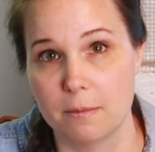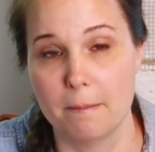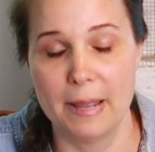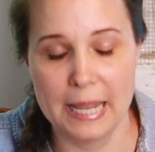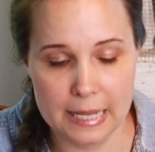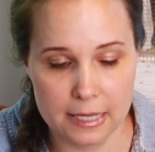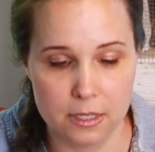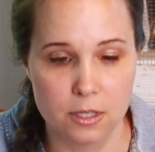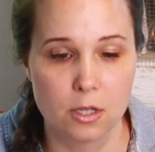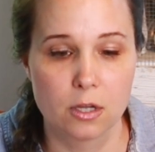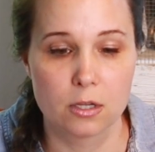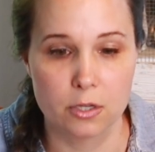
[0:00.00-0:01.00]
make
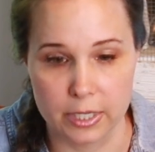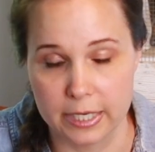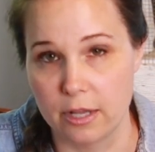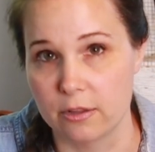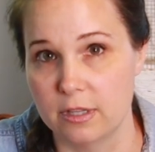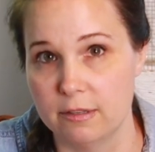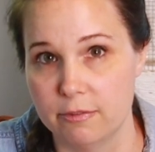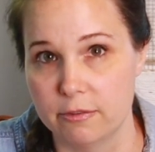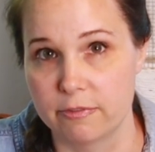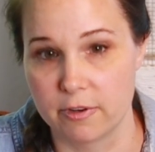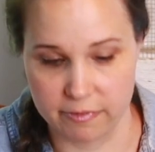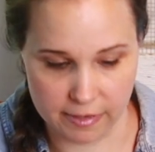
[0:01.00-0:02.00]
cooking healthy food
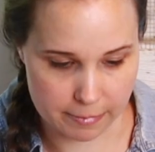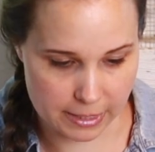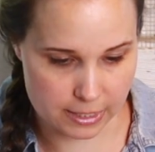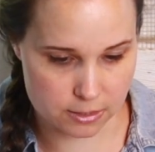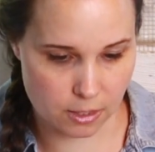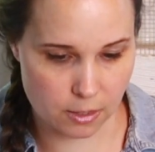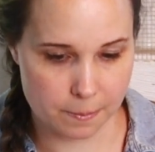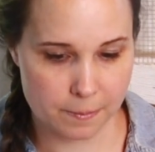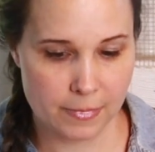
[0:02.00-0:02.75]
for your family easier.